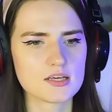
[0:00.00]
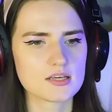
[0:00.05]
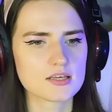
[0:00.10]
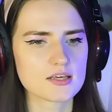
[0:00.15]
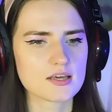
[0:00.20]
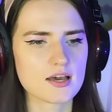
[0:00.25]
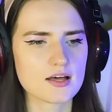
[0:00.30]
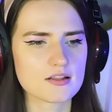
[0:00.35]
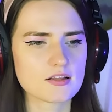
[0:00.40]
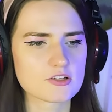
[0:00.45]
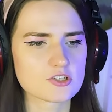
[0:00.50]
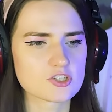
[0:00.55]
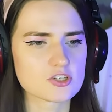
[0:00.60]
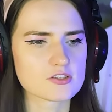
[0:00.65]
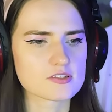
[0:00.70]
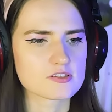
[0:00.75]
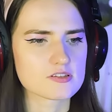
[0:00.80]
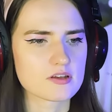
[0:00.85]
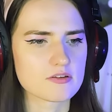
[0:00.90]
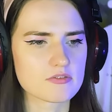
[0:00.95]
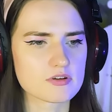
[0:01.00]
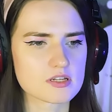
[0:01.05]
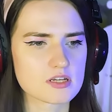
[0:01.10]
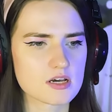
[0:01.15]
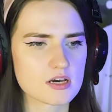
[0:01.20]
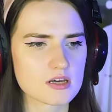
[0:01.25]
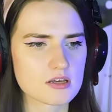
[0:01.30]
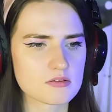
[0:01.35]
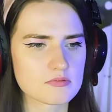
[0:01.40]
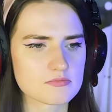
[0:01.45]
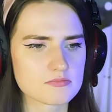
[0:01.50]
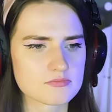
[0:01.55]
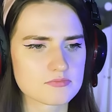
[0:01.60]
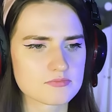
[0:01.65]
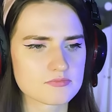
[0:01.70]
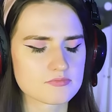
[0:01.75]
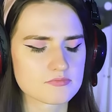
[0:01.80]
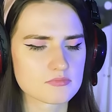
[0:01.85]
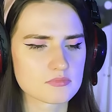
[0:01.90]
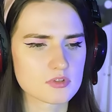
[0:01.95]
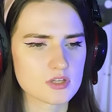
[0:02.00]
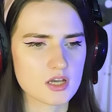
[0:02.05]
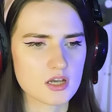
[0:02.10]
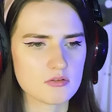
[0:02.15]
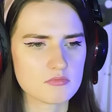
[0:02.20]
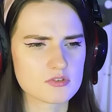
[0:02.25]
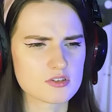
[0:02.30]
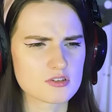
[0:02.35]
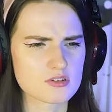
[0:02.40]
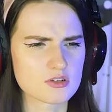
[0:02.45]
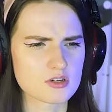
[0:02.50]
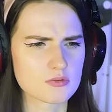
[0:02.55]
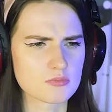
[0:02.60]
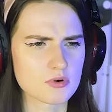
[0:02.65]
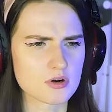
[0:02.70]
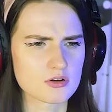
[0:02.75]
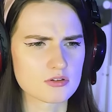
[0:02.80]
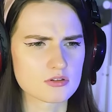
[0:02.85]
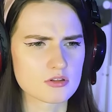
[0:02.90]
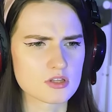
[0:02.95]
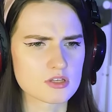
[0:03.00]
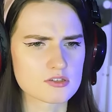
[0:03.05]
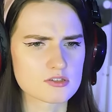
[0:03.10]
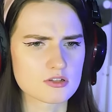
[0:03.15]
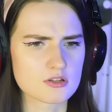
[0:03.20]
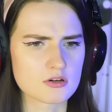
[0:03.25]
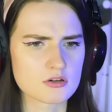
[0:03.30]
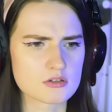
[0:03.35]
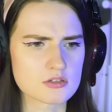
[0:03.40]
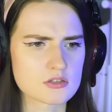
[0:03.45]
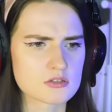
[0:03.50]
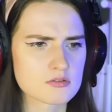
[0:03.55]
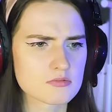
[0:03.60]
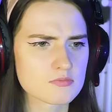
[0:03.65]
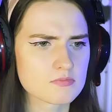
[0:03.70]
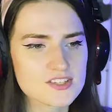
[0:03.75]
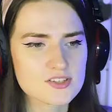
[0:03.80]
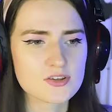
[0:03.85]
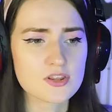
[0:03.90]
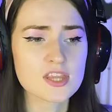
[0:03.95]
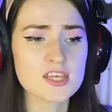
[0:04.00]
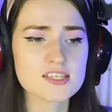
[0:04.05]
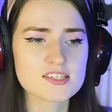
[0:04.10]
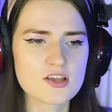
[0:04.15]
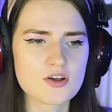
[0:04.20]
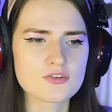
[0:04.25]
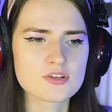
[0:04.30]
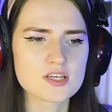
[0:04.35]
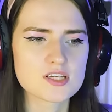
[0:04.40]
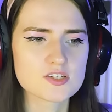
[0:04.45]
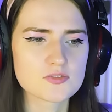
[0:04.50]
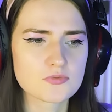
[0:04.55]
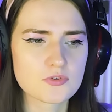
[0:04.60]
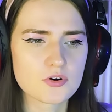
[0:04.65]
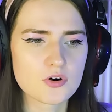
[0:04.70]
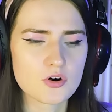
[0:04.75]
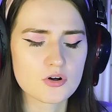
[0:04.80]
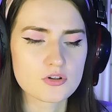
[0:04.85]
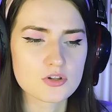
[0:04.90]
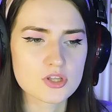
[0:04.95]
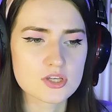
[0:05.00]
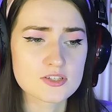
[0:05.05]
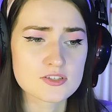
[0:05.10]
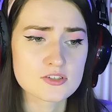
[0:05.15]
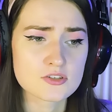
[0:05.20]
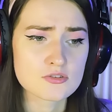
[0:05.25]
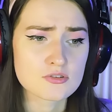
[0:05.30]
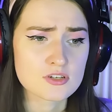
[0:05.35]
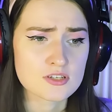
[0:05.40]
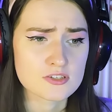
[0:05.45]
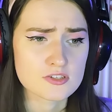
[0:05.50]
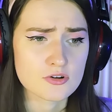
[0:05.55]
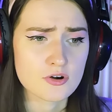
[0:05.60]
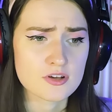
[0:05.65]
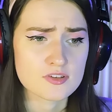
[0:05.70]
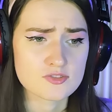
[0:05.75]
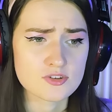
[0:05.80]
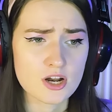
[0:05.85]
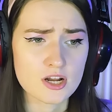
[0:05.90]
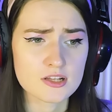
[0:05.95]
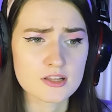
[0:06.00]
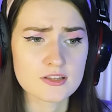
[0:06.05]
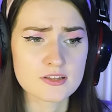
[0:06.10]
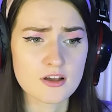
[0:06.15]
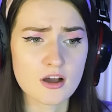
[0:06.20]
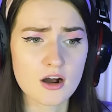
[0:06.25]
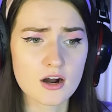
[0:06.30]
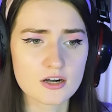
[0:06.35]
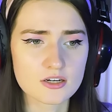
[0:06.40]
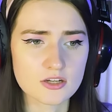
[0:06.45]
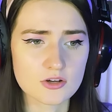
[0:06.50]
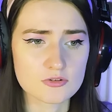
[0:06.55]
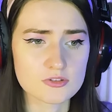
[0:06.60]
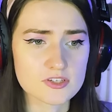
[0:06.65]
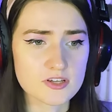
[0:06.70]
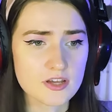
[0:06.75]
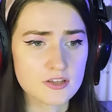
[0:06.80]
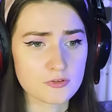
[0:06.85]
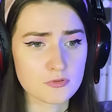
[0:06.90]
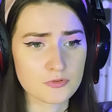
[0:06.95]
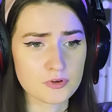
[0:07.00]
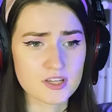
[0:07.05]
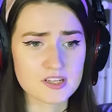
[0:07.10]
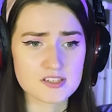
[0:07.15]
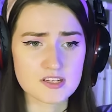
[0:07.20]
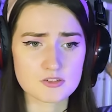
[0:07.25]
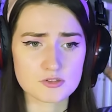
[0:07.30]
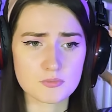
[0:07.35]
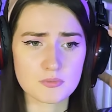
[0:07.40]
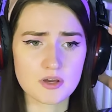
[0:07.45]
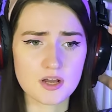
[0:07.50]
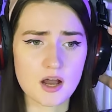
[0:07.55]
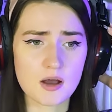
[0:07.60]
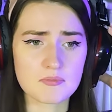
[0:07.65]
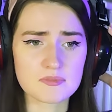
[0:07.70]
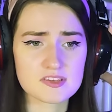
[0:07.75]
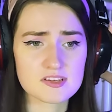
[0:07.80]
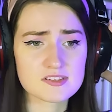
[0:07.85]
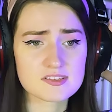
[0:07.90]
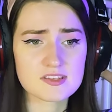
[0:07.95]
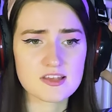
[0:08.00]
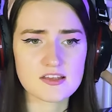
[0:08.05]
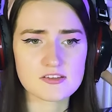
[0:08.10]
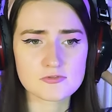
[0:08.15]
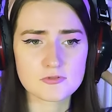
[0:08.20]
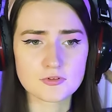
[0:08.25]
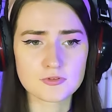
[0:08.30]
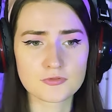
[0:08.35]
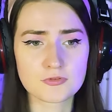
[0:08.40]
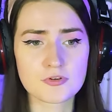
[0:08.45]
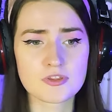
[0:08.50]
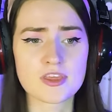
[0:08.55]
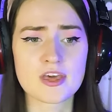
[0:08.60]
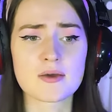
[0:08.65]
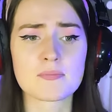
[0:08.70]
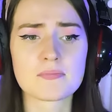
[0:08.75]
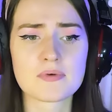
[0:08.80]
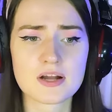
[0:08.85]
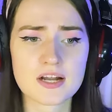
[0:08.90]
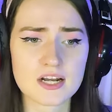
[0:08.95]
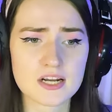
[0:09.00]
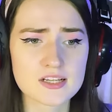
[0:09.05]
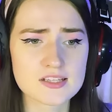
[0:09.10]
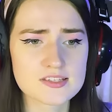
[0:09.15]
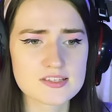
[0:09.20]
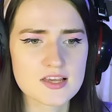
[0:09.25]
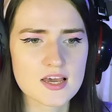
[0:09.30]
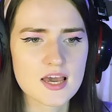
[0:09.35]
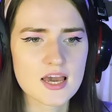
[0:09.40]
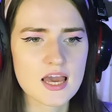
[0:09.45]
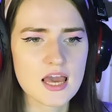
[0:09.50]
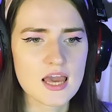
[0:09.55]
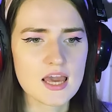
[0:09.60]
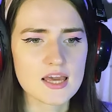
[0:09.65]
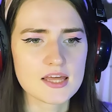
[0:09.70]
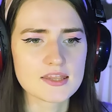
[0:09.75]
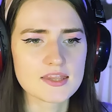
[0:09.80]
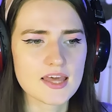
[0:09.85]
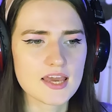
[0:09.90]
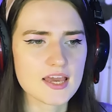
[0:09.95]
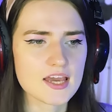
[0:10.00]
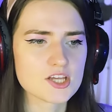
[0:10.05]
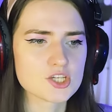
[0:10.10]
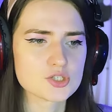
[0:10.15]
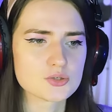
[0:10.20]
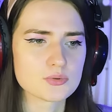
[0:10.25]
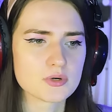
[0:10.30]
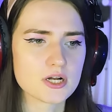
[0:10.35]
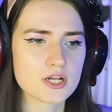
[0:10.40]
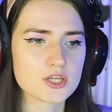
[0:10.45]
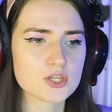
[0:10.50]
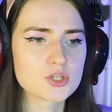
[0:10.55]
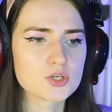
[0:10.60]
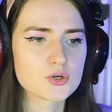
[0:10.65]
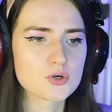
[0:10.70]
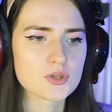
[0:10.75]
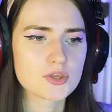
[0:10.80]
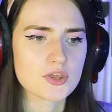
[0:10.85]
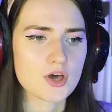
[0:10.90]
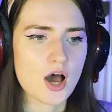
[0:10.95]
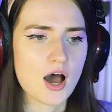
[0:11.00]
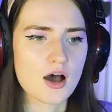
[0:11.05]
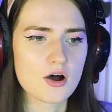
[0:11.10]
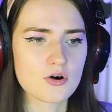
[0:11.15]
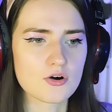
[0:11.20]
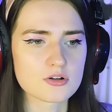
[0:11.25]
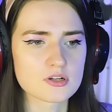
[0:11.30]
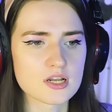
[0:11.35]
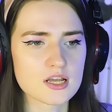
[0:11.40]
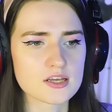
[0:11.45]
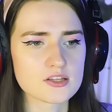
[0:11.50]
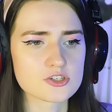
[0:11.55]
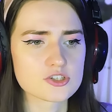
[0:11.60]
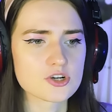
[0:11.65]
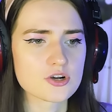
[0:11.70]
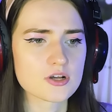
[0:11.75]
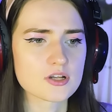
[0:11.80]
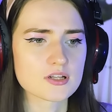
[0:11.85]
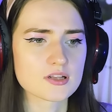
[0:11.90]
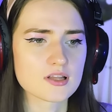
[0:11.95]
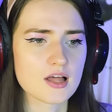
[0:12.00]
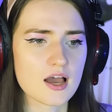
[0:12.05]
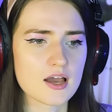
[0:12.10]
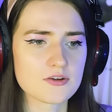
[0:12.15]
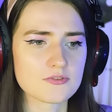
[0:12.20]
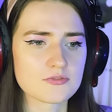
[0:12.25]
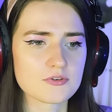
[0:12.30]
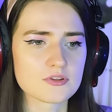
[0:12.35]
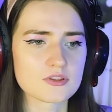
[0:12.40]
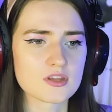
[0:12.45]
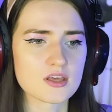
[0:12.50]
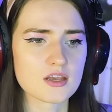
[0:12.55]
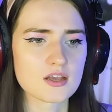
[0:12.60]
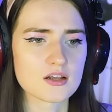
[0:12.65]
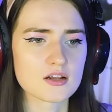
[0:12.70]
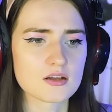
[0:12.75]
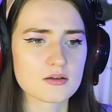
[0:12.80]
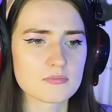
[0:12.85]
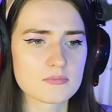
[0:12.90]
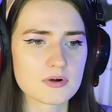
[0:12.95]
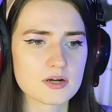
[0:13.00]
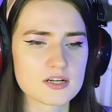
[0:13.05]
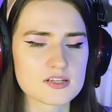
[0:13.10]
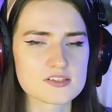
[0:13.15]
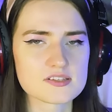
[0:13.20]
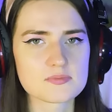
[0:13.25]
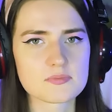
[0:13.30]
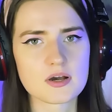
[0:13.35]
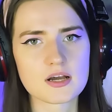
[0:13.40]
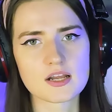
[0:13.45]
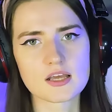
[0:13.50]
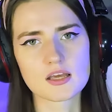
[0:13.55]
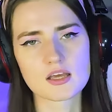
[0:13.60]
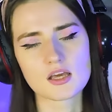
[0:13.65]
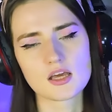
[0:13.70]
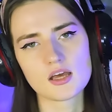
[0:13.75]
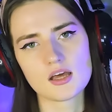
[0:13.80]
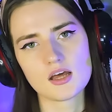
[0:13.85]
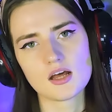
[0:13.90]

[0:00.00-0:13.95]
Yeah, legends never die. I'm sorry about this loss. So this song is for all the students who are struggling hard outside of India to become successful for their parents in the age where youth are only enjoying life on their parents' money.